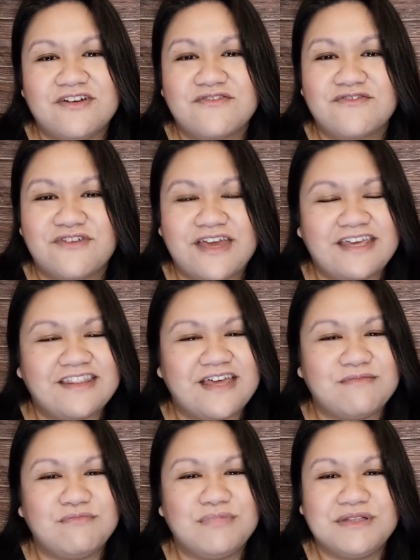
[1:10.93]
faith
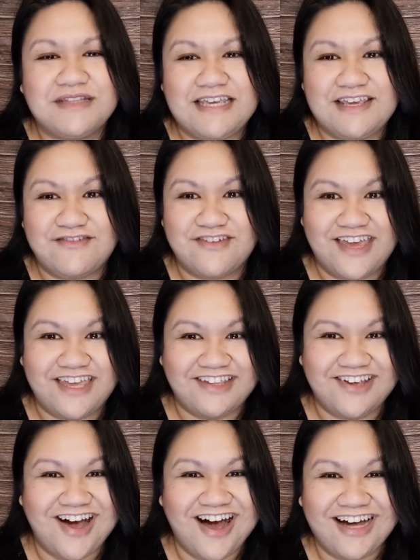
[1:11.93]
and believe in
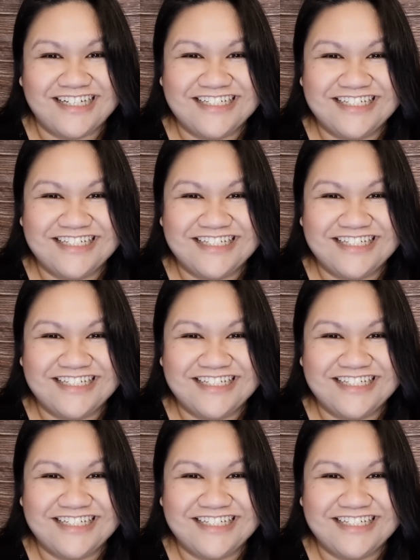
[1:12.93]
God.